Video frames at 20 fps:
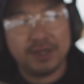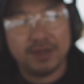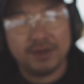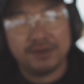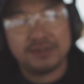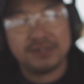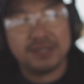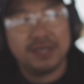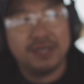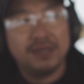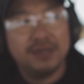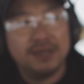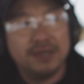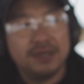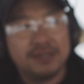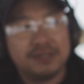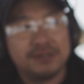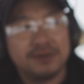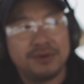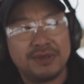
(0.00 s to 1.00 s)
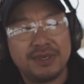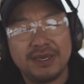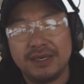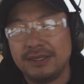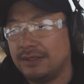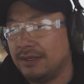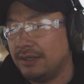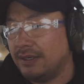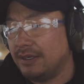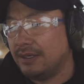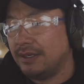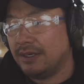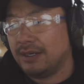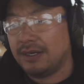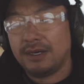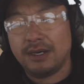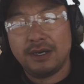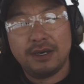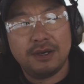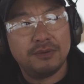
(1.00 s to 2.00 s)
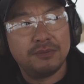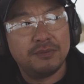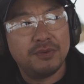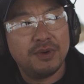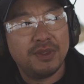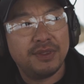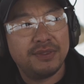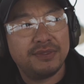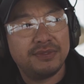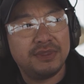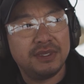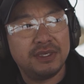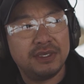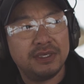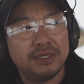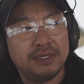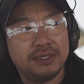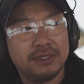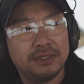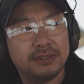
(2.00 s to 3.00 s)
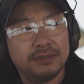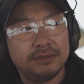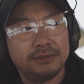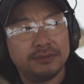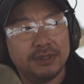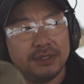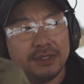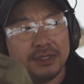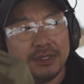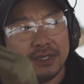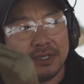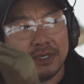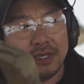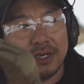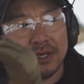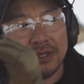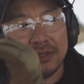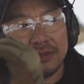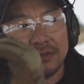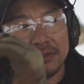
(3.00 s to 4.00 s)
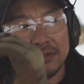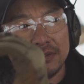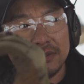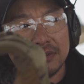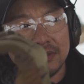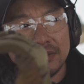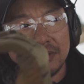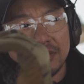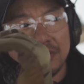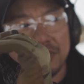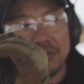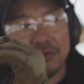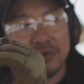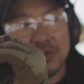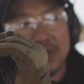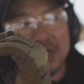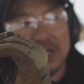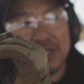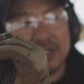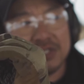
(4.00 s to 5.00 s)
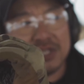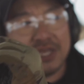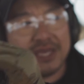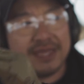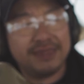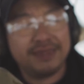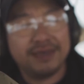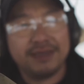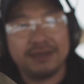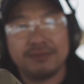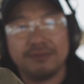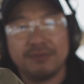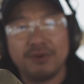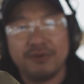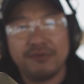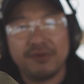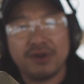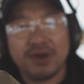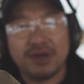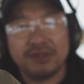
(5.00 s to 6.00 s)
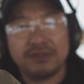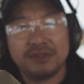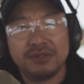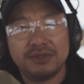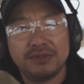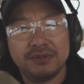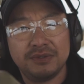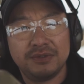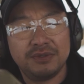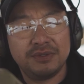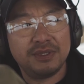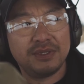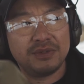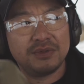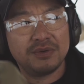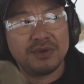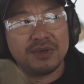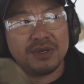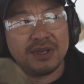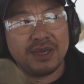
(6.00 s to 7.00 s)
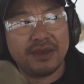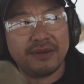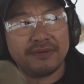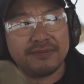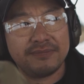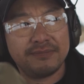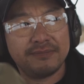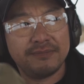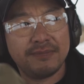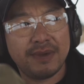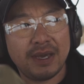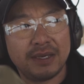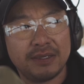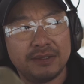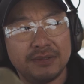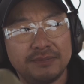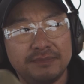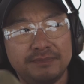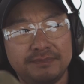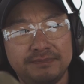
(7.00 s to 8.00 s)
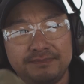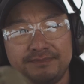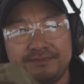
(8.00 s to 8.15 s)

yards. So again, uh, with the uh, three inch and then moving on to the three and a half magnum.